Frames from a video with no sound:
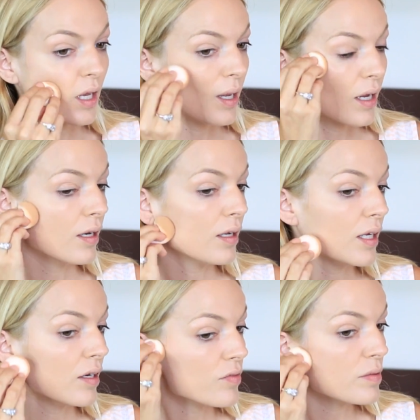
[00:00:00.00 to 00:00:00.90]

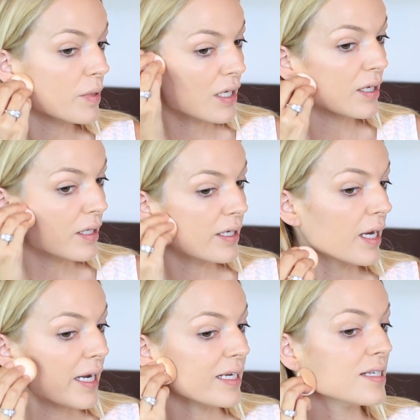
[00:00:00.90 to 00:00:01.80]
and gives me a
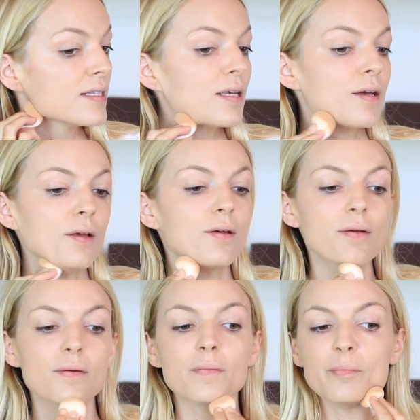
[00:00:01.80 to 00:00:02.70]
nice
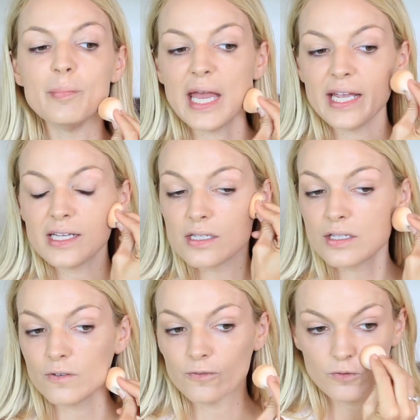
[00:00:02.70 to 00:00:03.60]

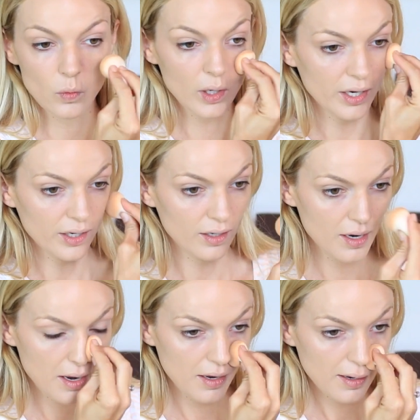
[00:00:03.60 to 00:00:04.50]
base for
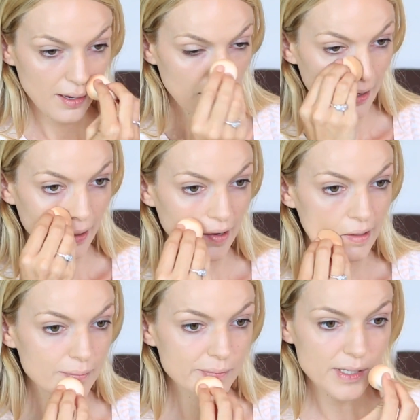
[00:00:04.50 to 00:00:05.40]

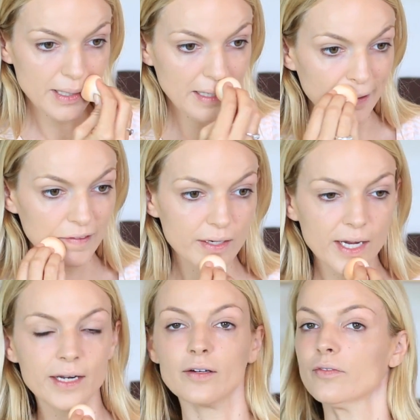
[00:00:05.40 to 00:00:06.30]
any other
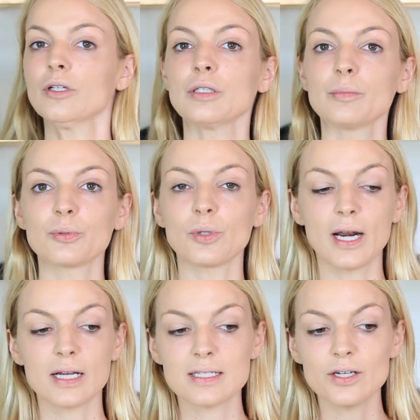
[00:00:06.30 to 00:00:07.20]
kind of
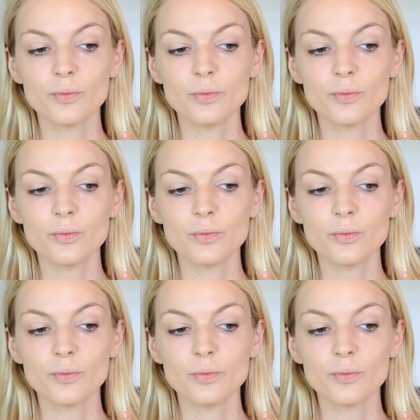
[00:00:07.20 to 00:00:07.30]
products.